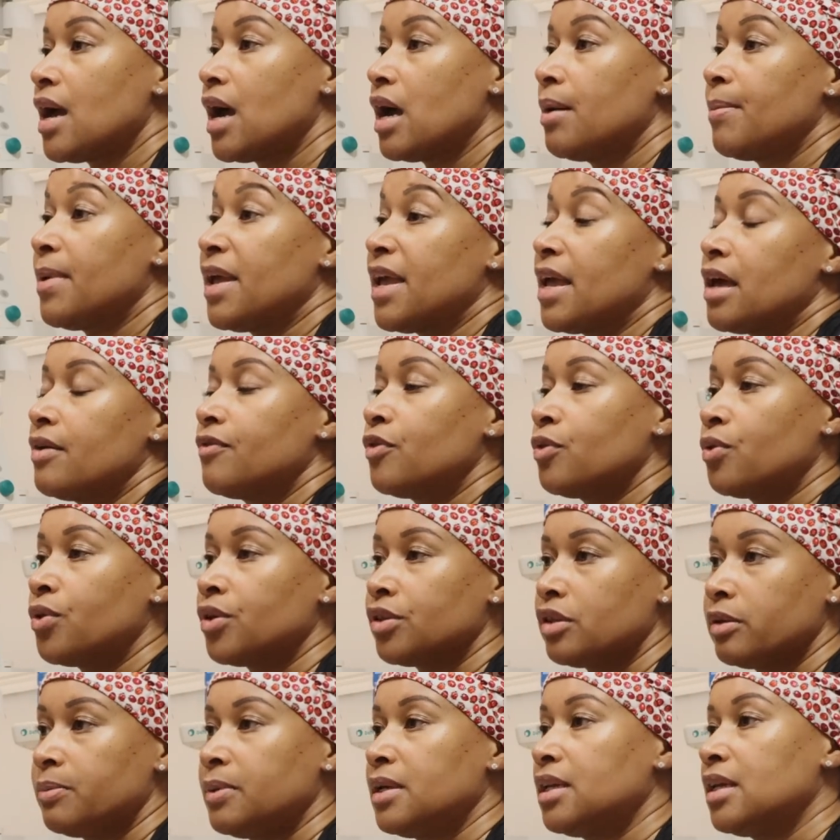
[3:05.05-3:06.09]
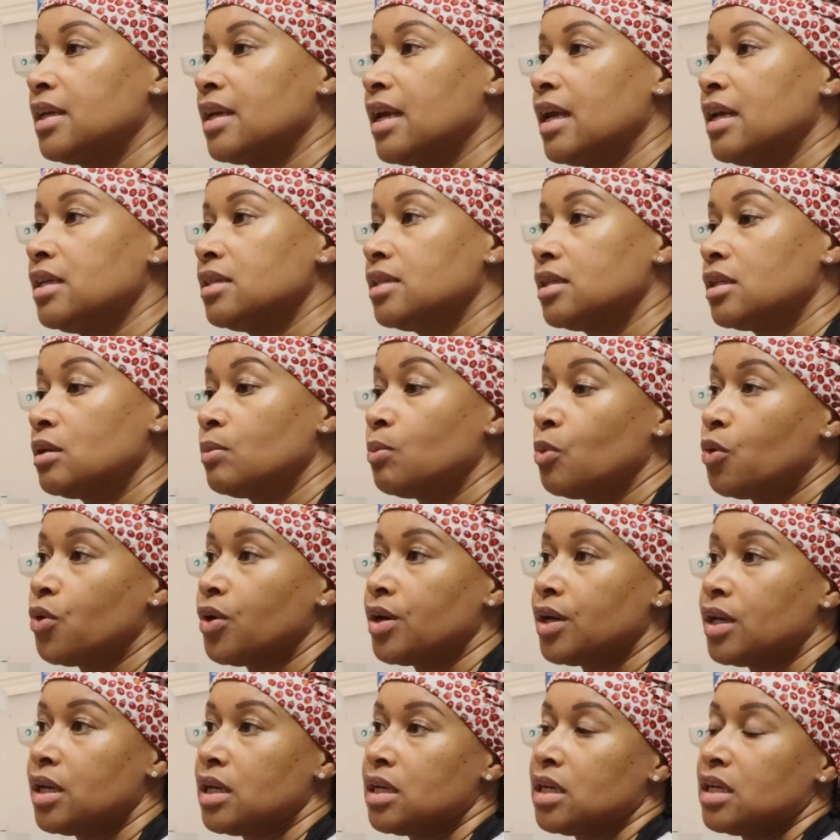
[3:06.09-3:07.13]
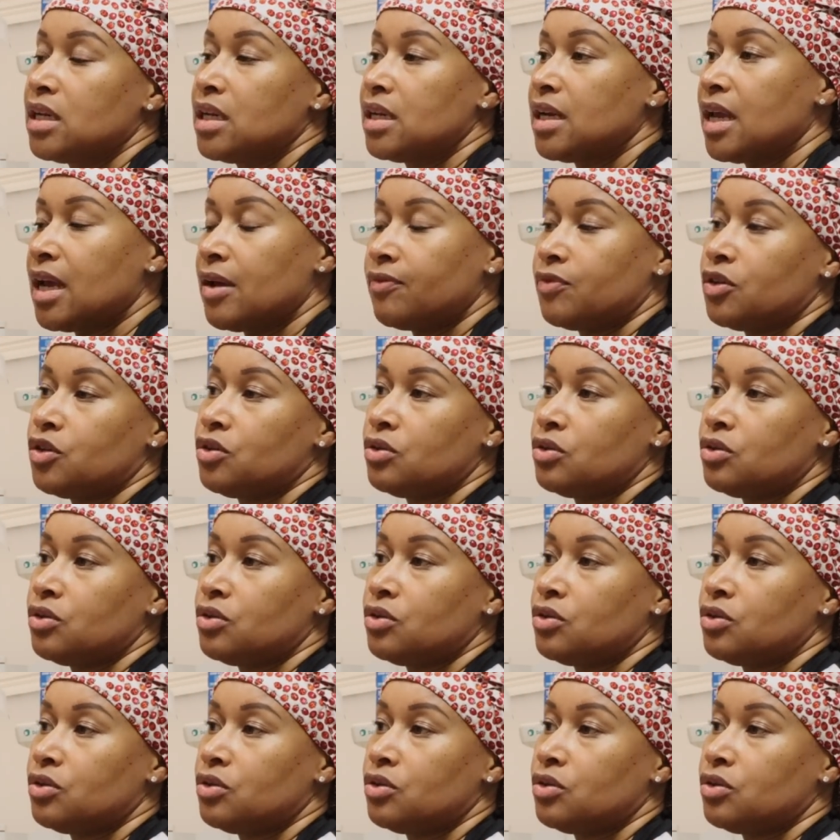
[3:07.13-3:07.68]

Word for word: I may have an orthopedic case in the morning and then have